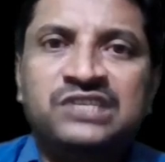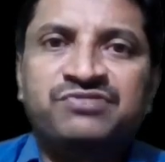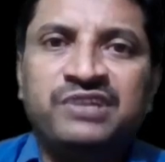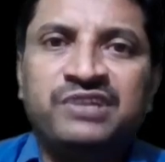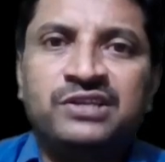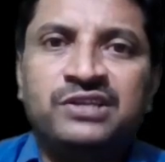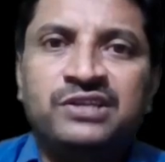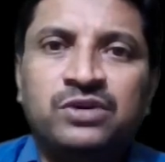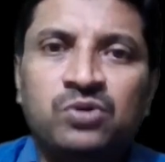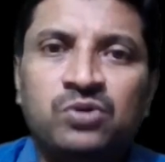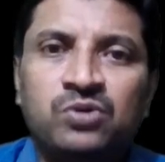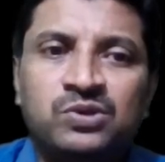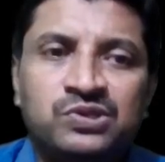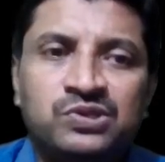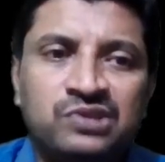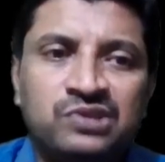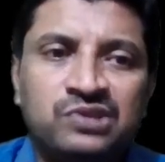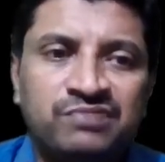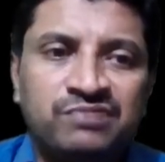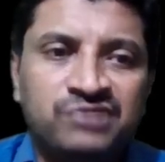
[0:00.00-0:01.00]
the closures
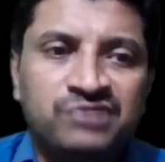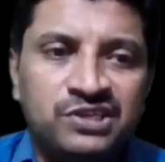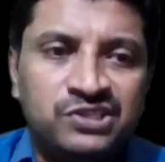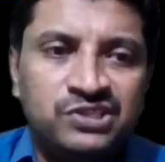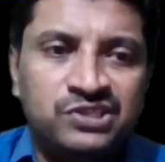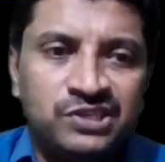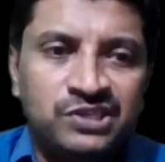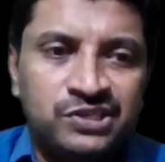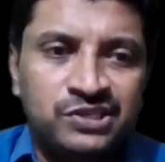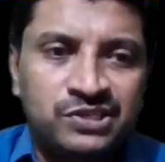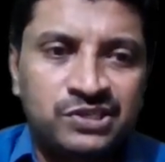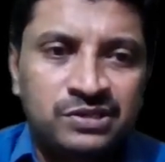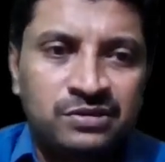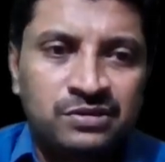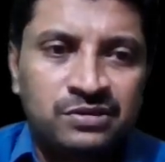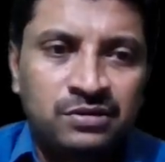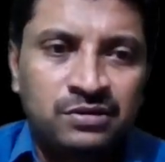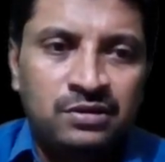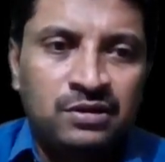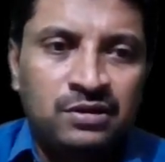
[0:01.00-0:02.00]
of these sets.
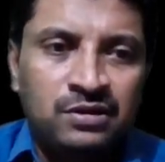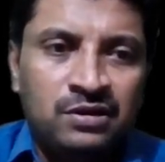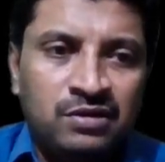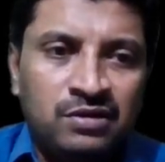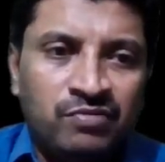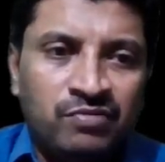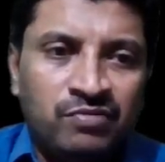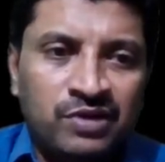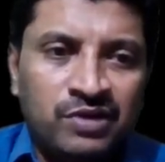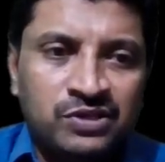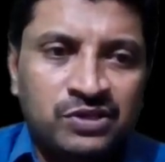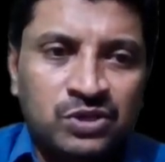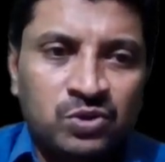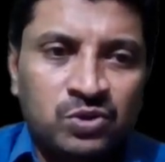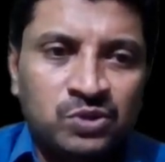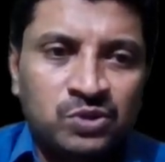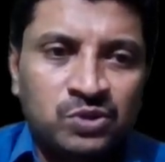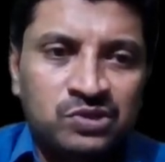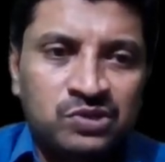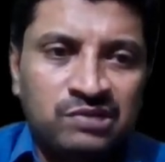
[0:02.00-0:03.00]
What is the
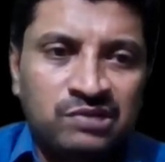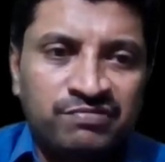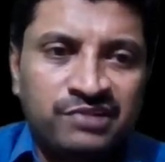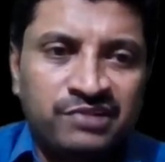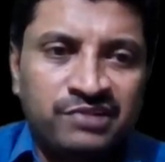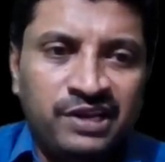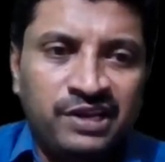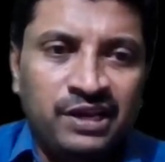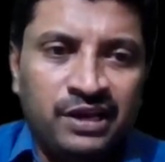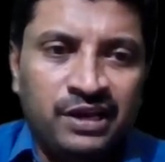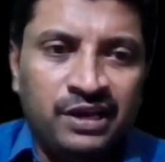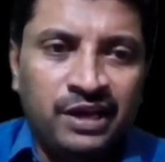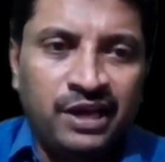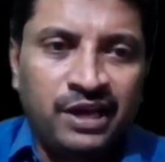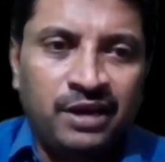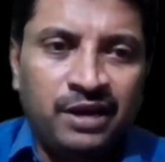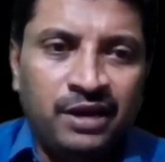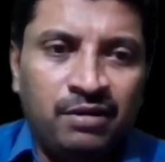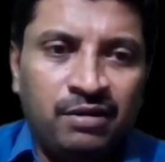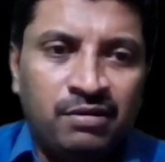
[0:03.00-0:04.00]
closure of DA?
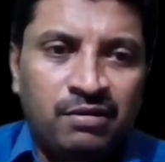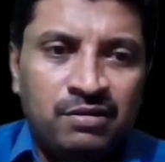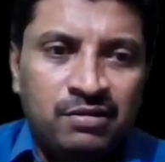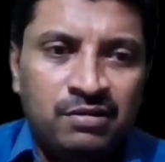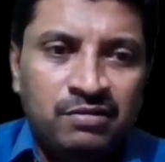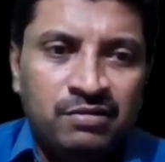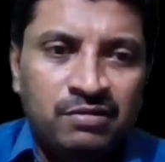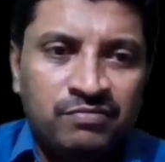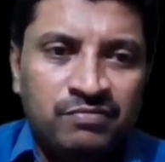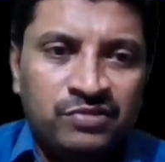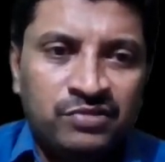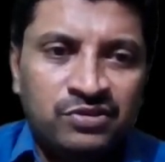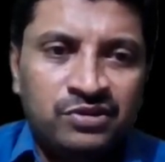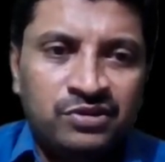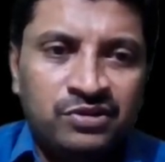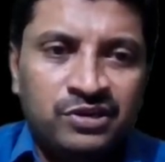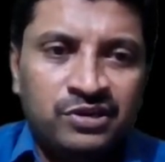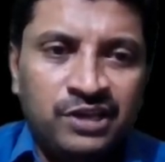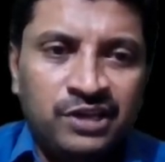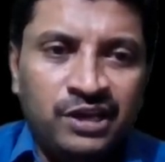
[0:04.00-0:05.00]
With
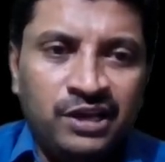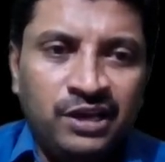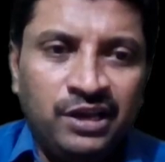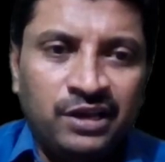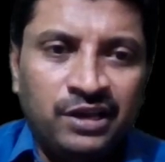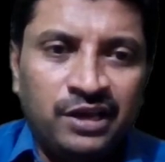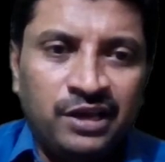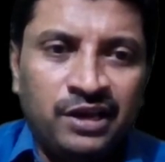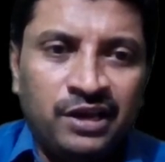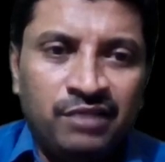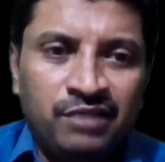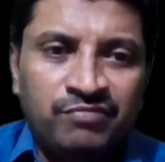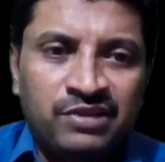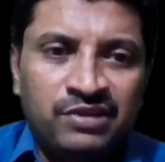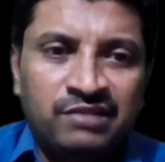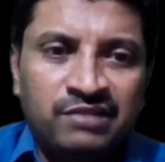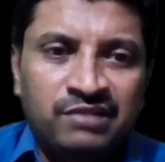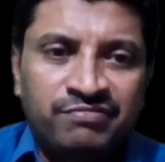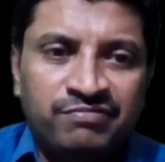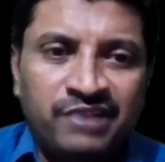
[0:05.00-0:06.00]
DA we can
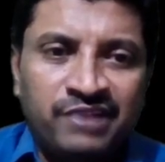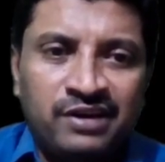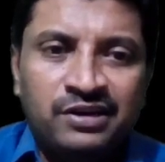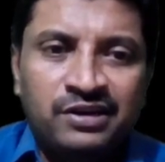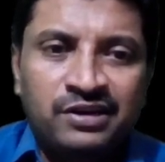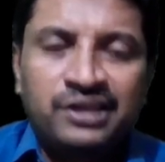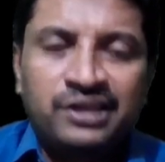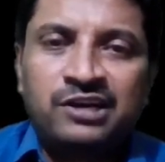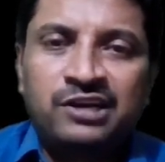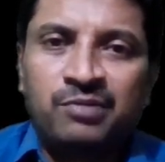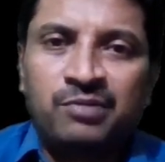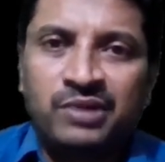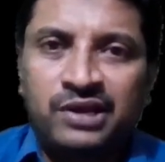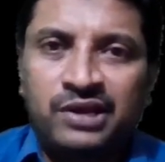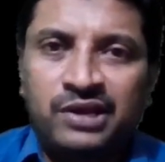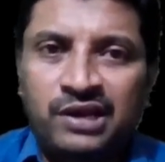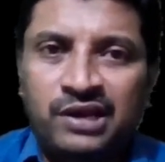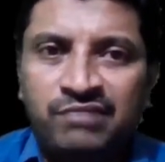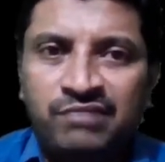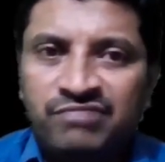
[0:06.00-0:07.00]
find D comma A
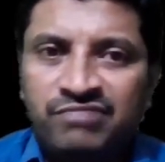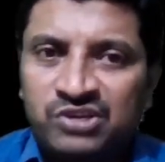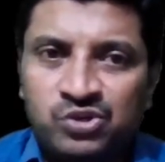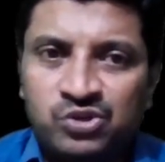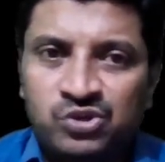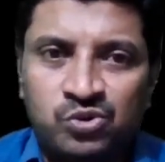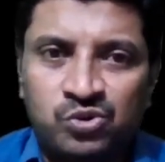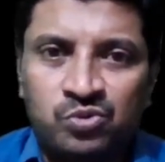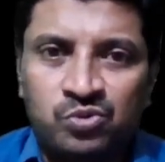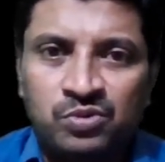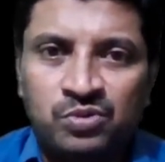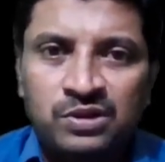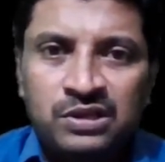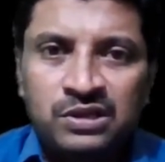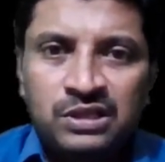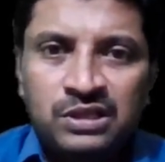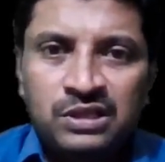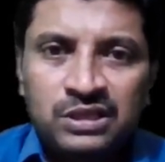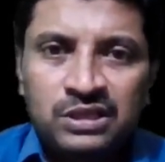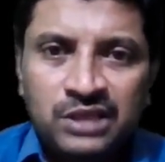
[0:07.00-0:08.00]
for sure.
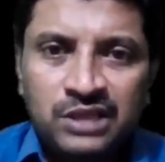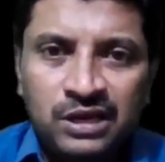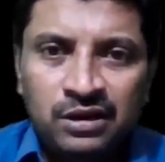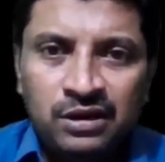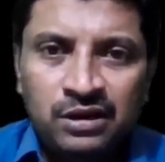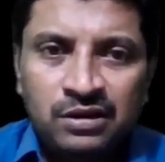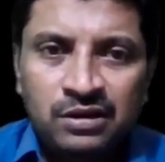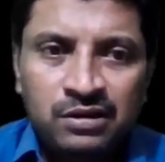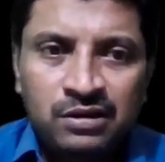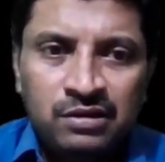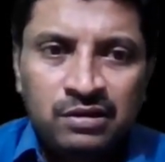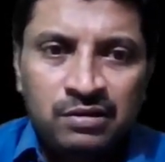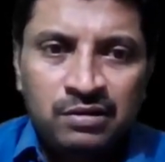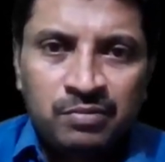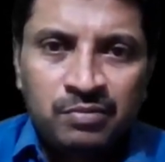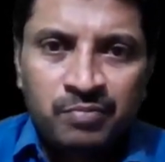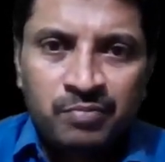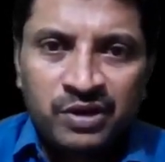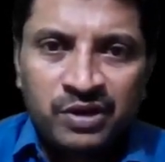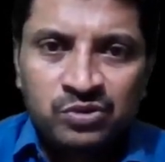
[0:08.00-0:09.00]
Then by
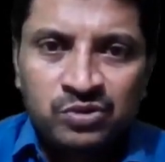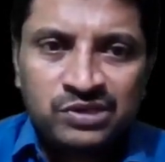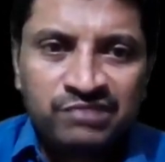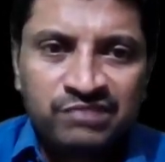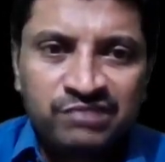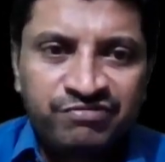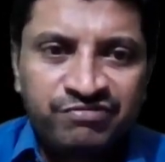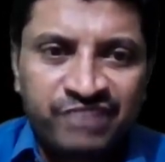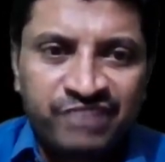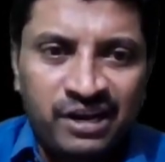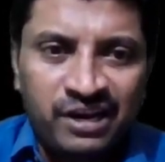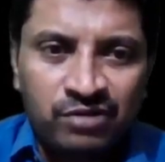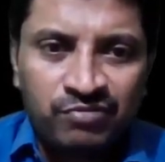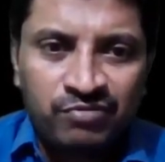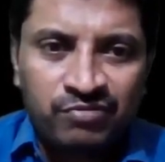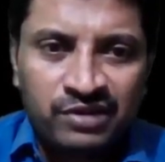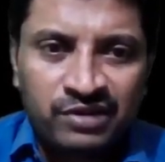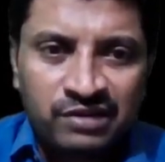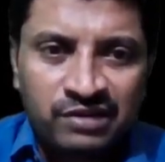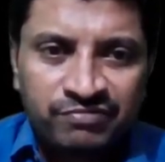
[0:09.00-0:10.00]
using 5 we
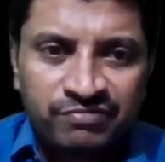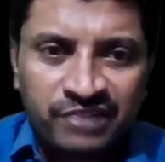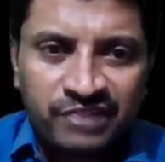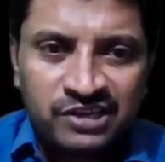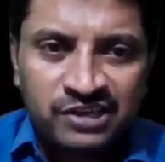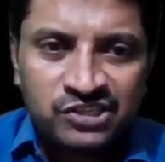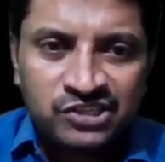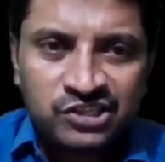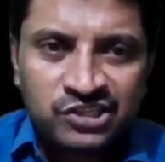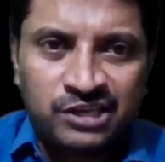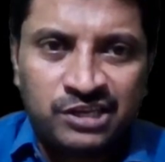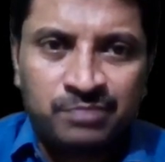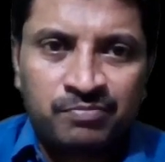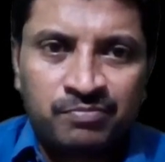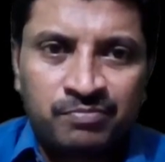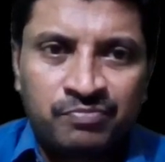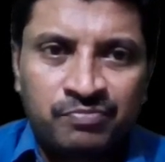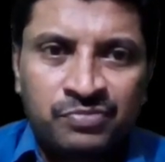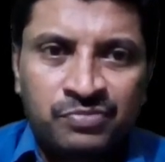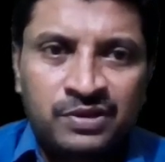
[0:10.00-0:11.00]
can find C.
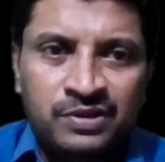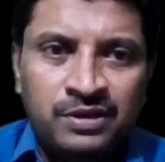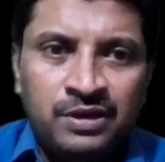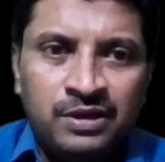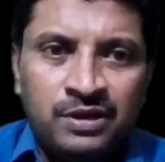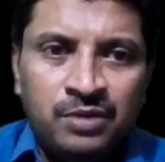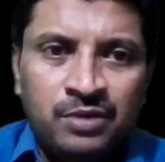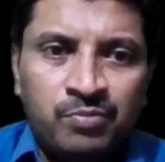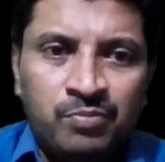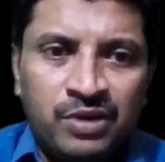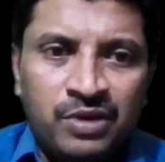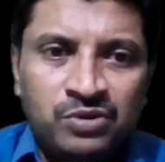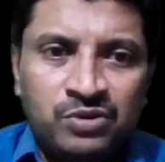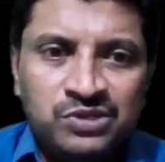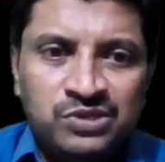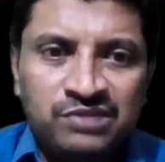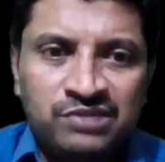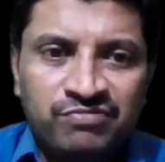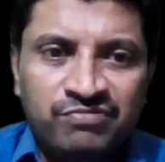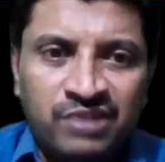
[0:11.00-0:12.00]
By using
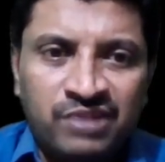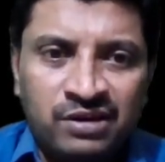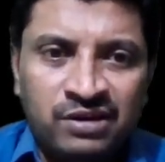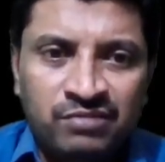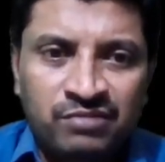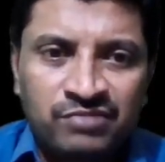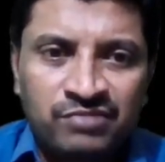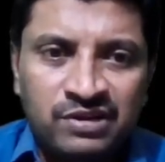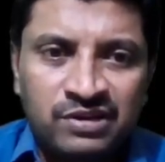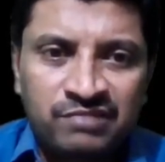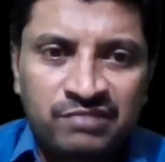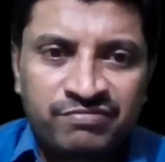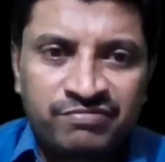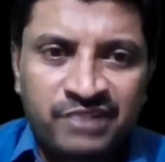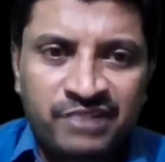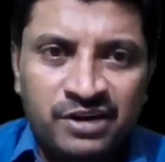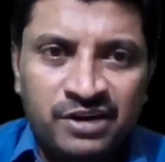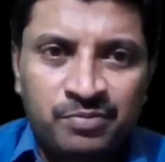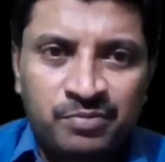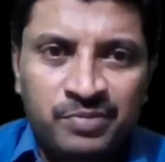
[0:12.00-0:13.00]
1 we can
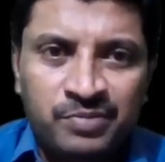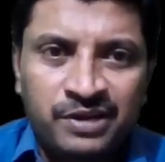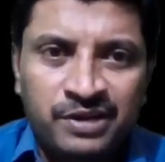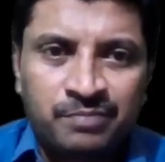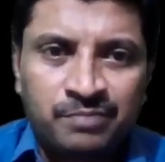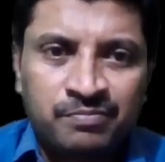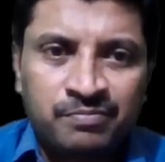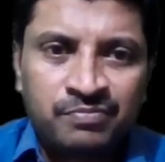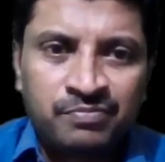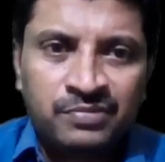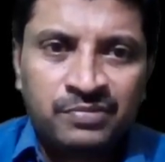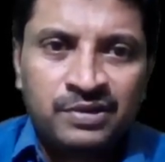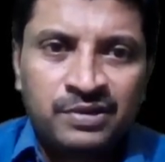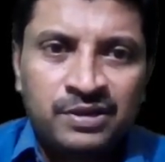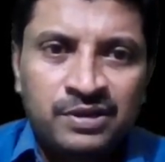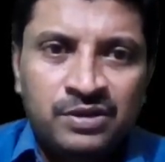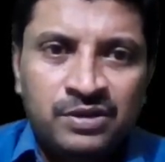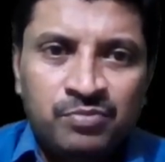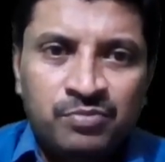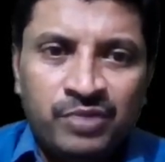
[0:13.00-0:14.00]
find B.
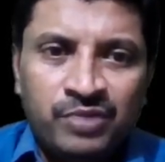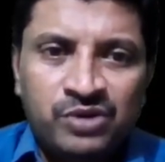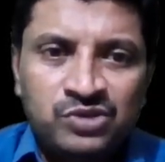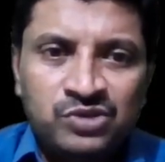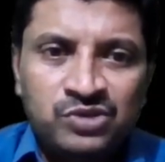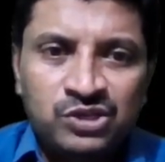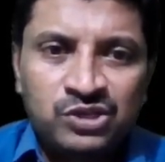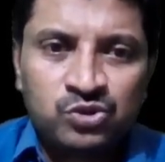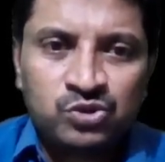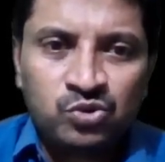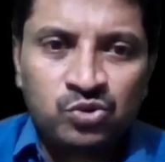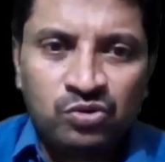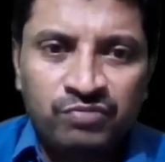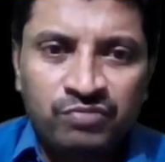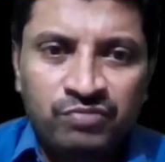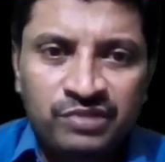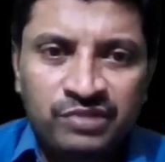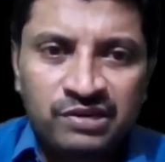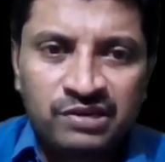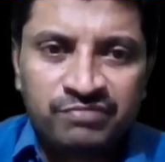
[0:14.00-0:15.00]
By using 2 we
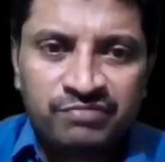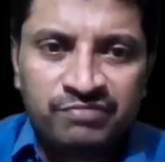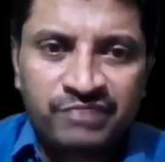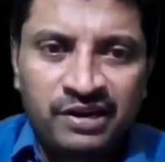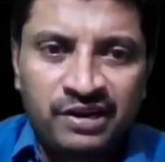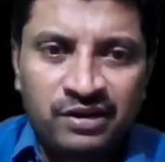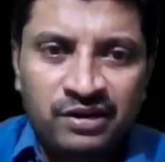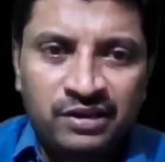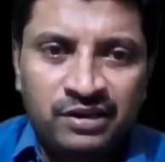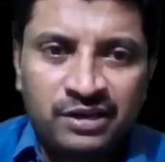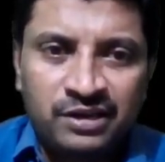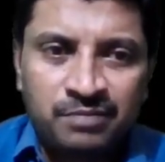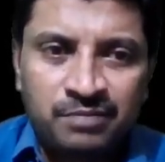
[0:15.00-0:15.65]
can find E.